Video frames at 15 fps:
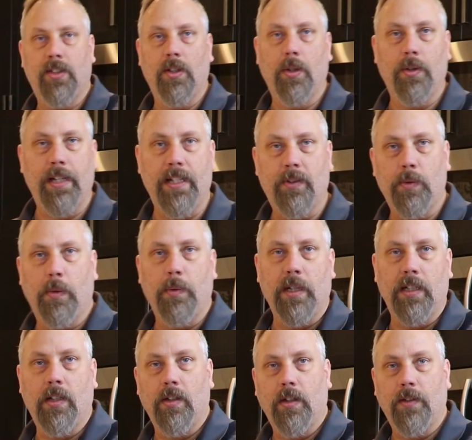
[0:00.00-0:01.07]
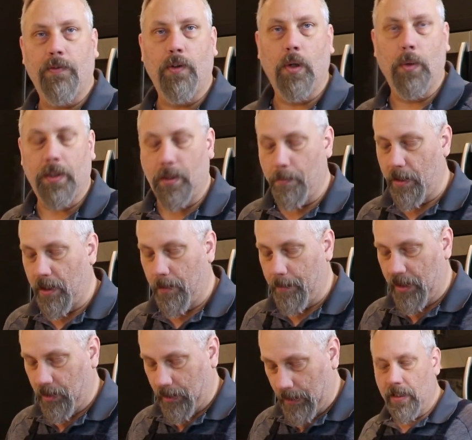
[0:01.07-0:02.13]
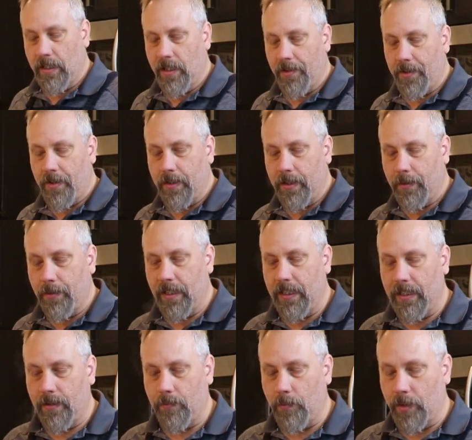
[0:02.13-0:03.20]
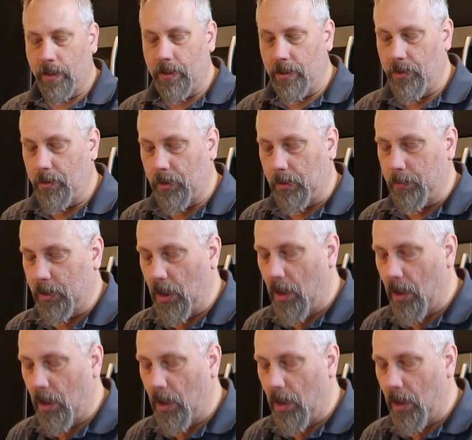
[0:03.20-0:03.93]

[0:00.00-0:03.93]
So that's what we're gonna look for with the buttermilk. The other ingredient, we're gonna do some